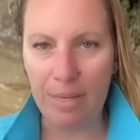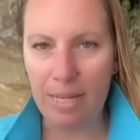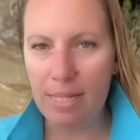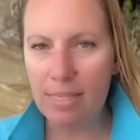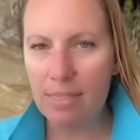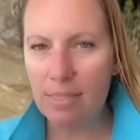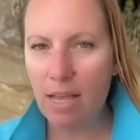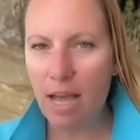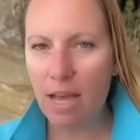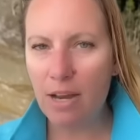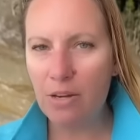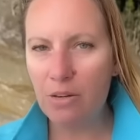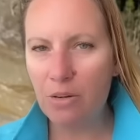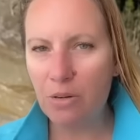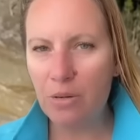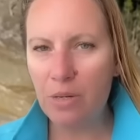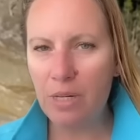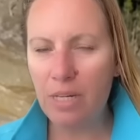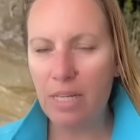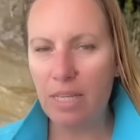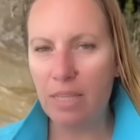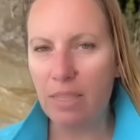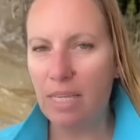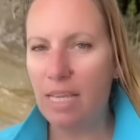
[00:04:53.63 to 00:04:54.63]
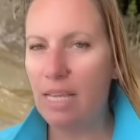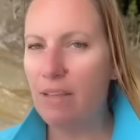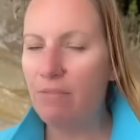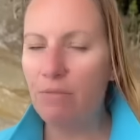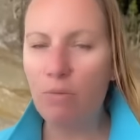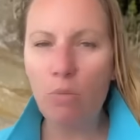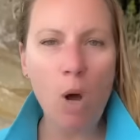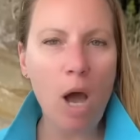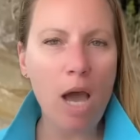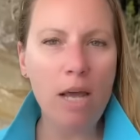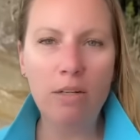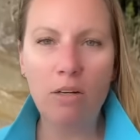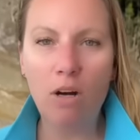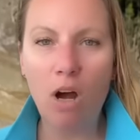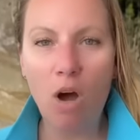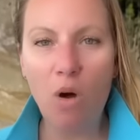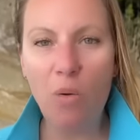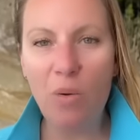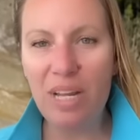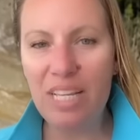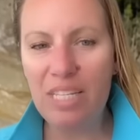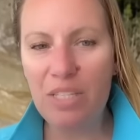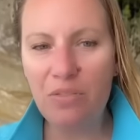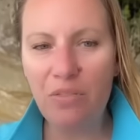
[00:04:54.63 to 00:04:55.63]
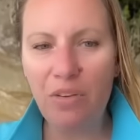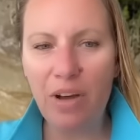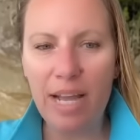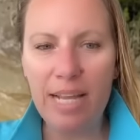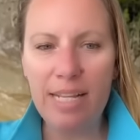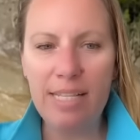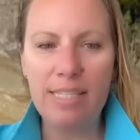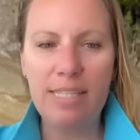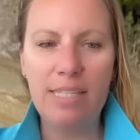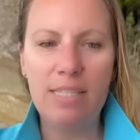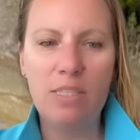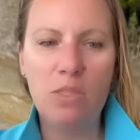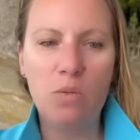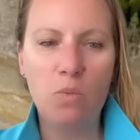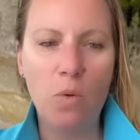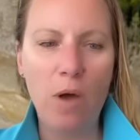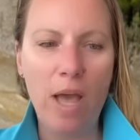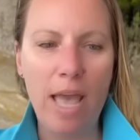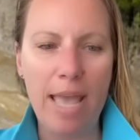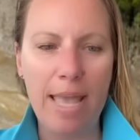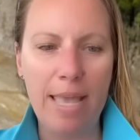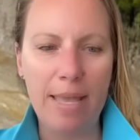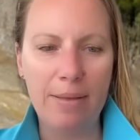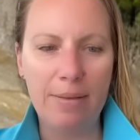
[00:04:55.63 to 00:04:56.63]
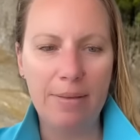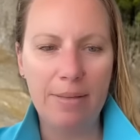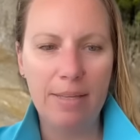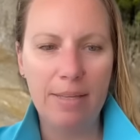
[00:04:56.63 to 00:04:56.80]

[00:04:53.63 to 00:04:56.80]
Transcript: It's underneath. Water always finds its way.